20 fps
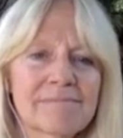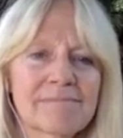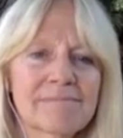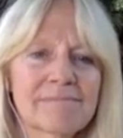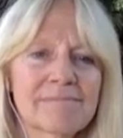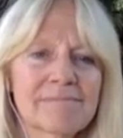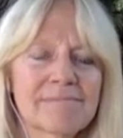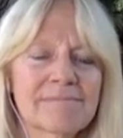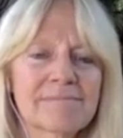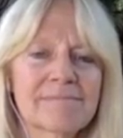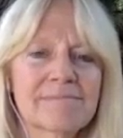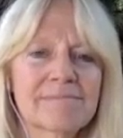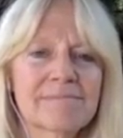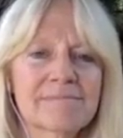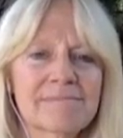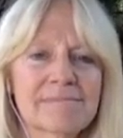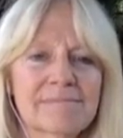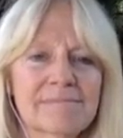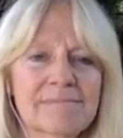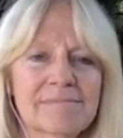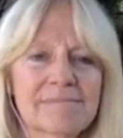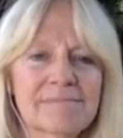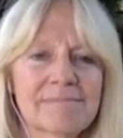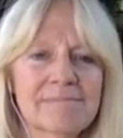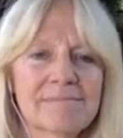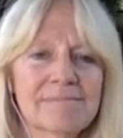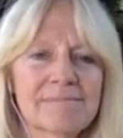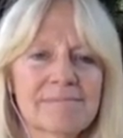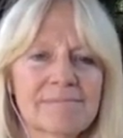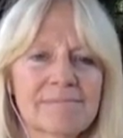
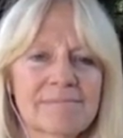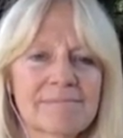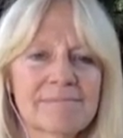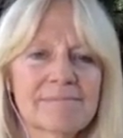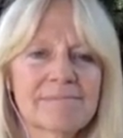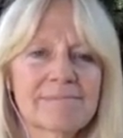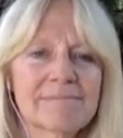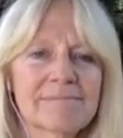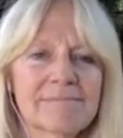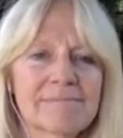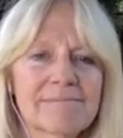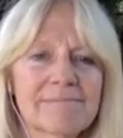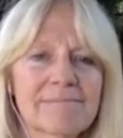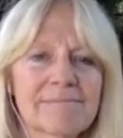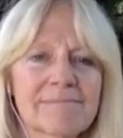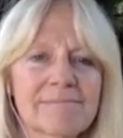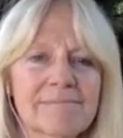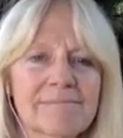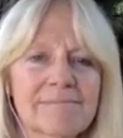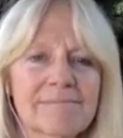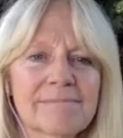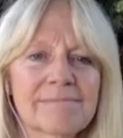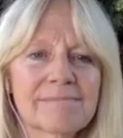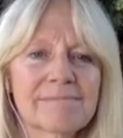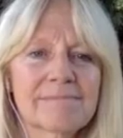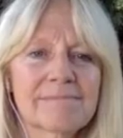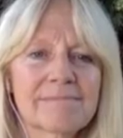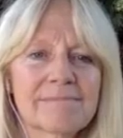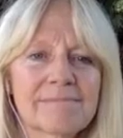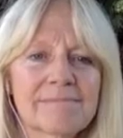
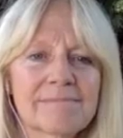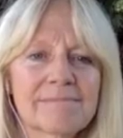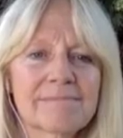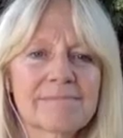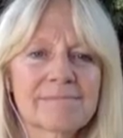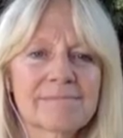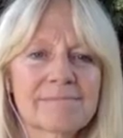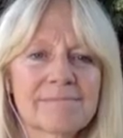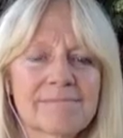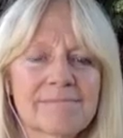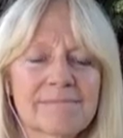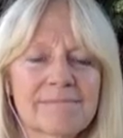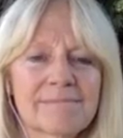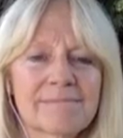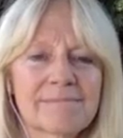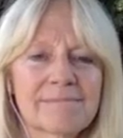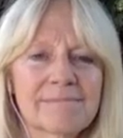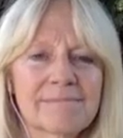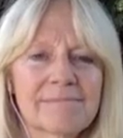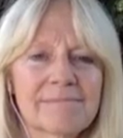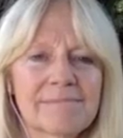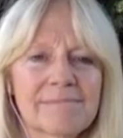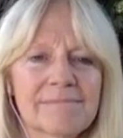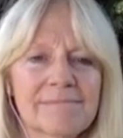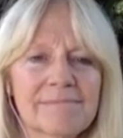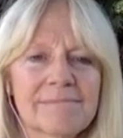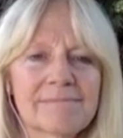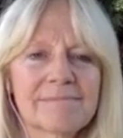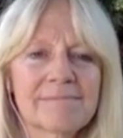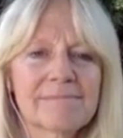
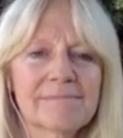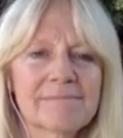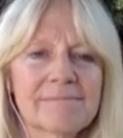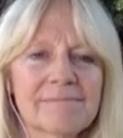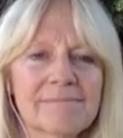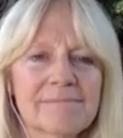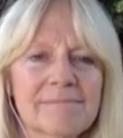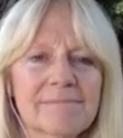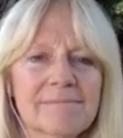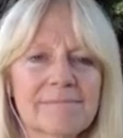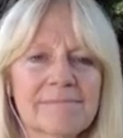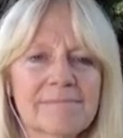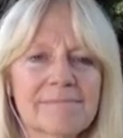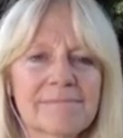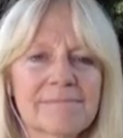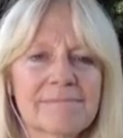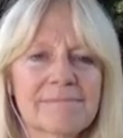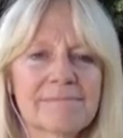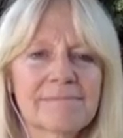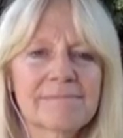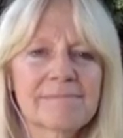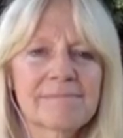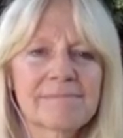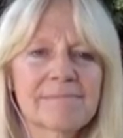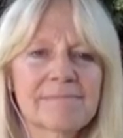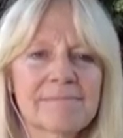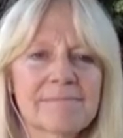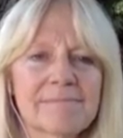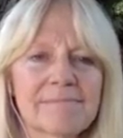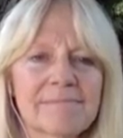
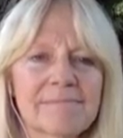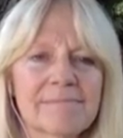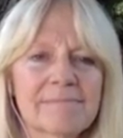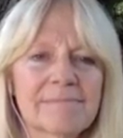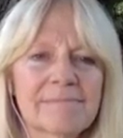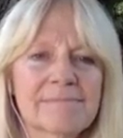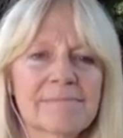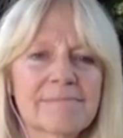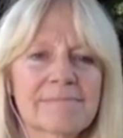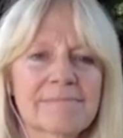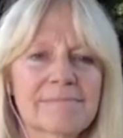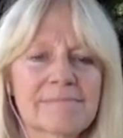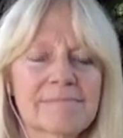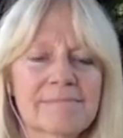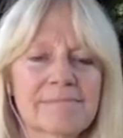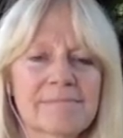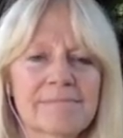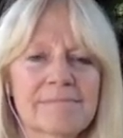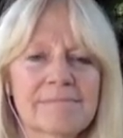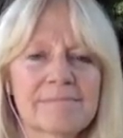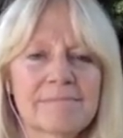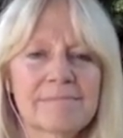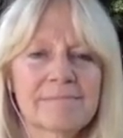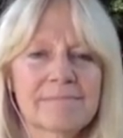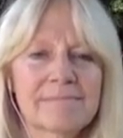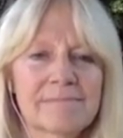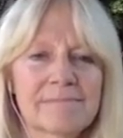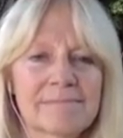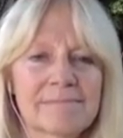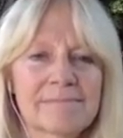
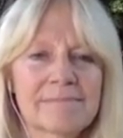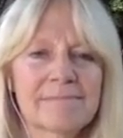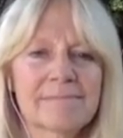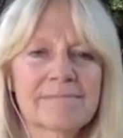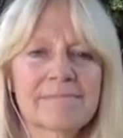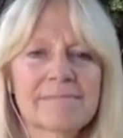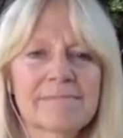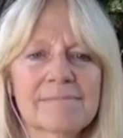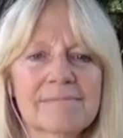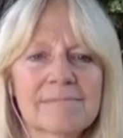The person shown says nothing.